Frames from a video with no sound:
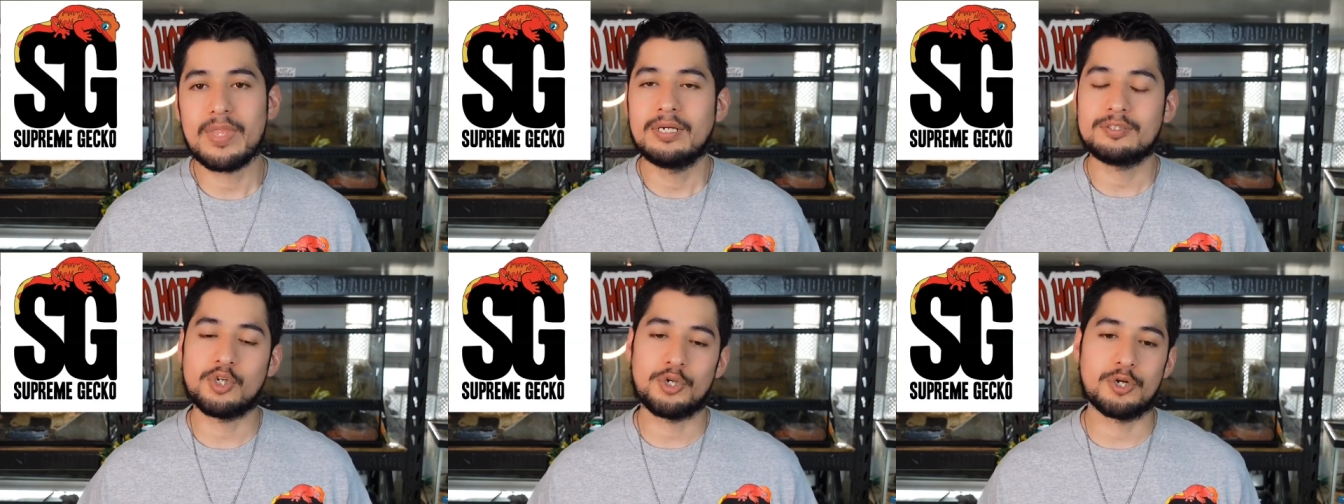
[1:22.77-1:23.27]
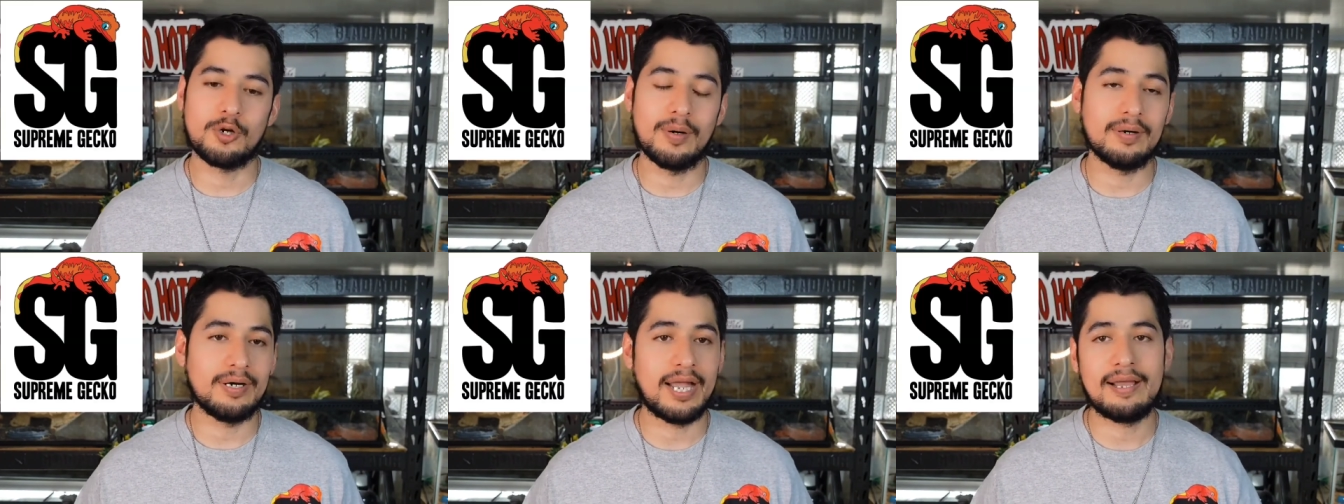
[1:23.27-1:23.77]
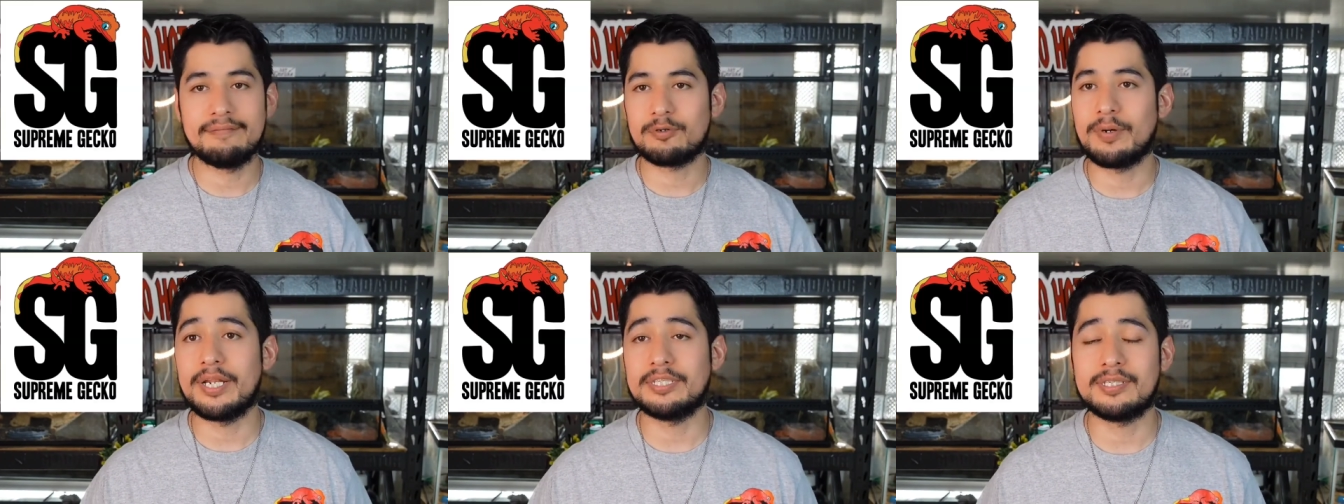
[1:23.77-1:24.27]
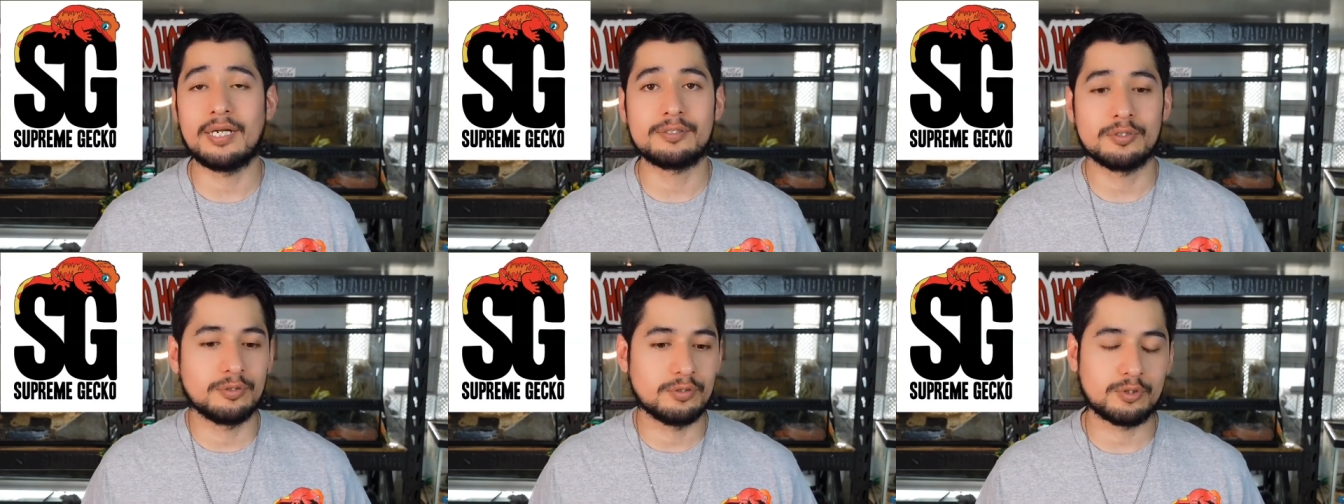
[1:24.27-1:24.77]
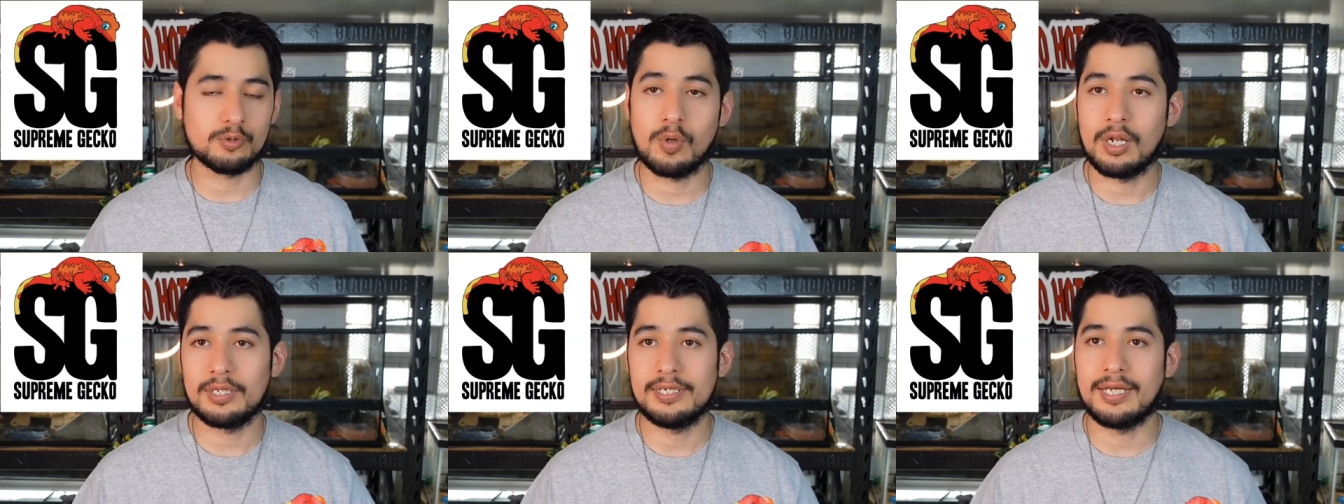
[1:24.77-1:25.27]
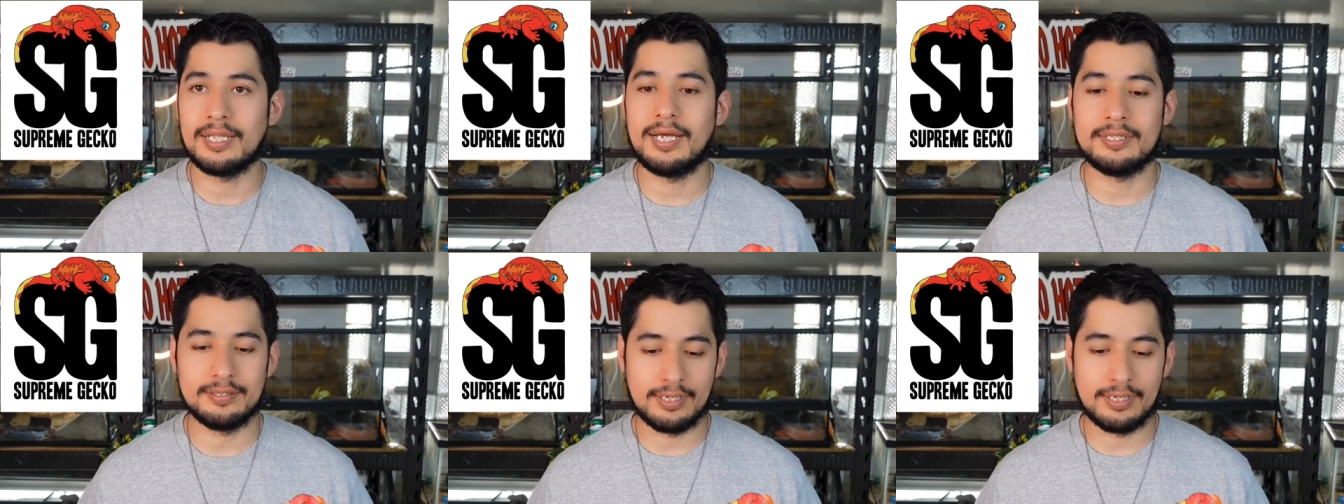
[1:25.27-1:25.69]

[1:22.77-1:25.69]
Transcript: So you know, I have already talked to to Wally a lot.